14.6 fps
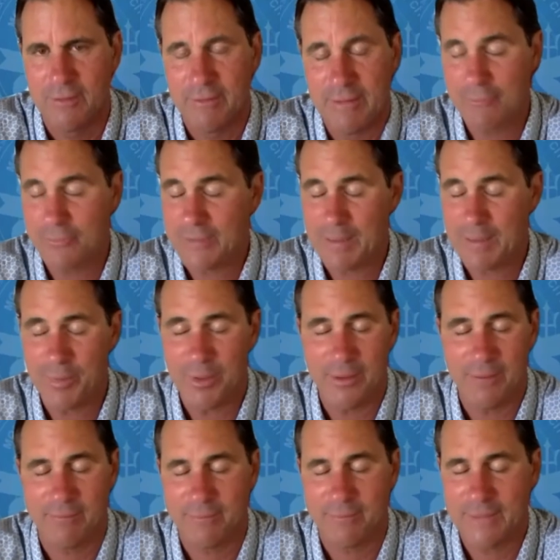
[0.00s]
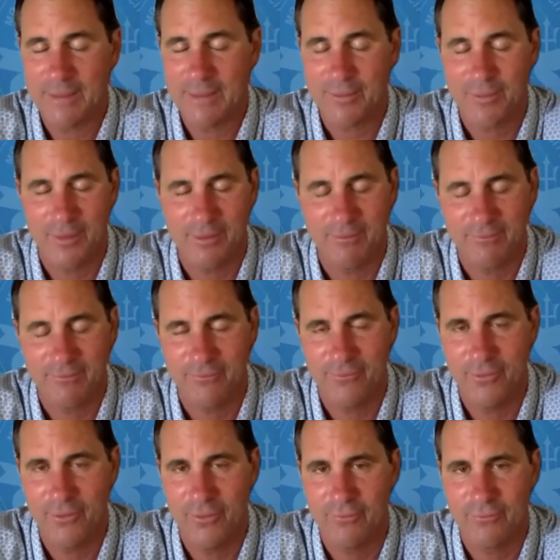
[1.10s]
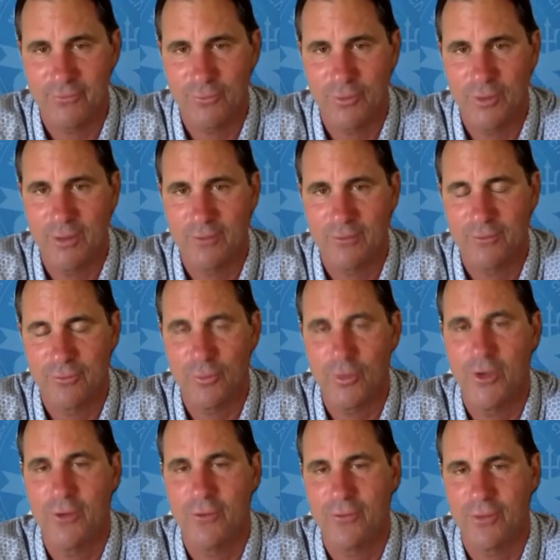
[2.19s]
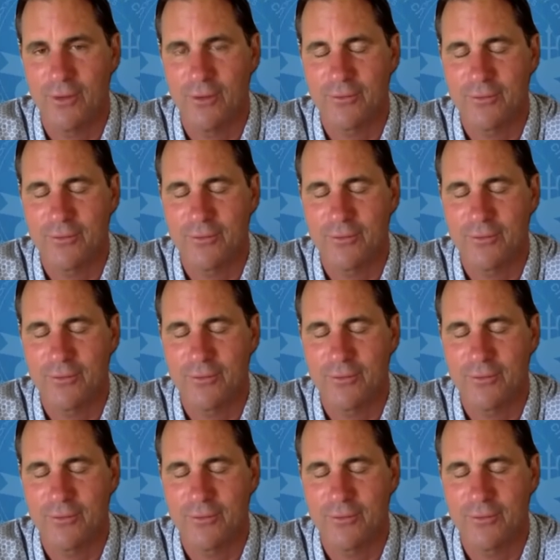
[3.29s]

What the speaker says: that was happening less than 20 years ago.